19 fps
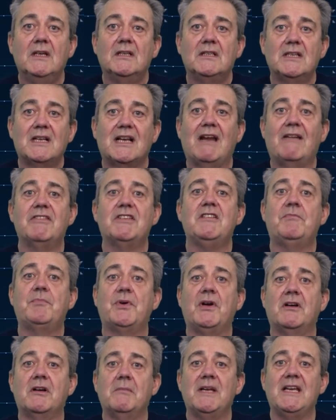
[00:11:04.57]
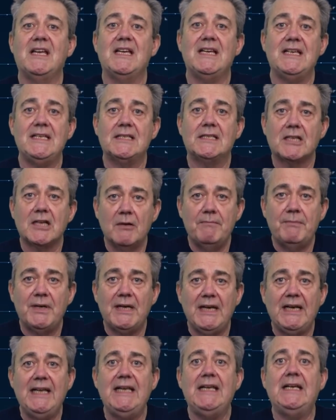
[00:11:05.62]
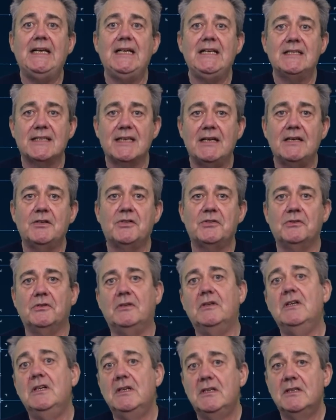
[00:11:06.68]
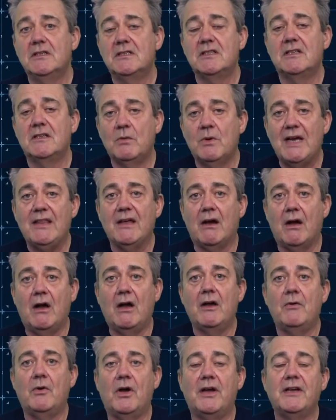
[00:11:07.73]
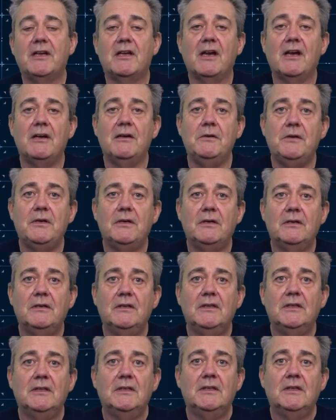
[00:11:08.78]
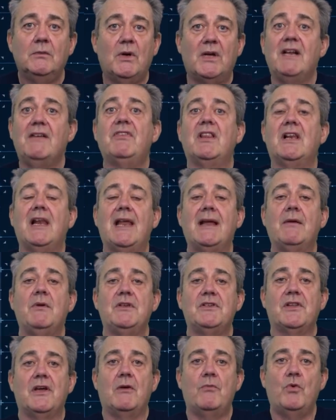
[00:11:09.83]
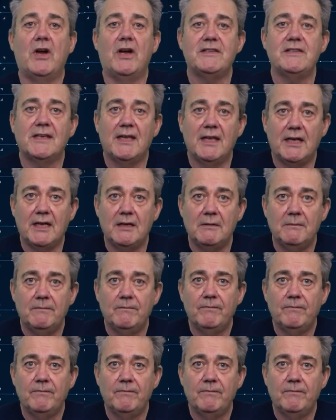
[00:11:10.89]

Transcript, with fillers: Declarative programming is completely central to the way that I write code, whatever the language that I'm writing it in.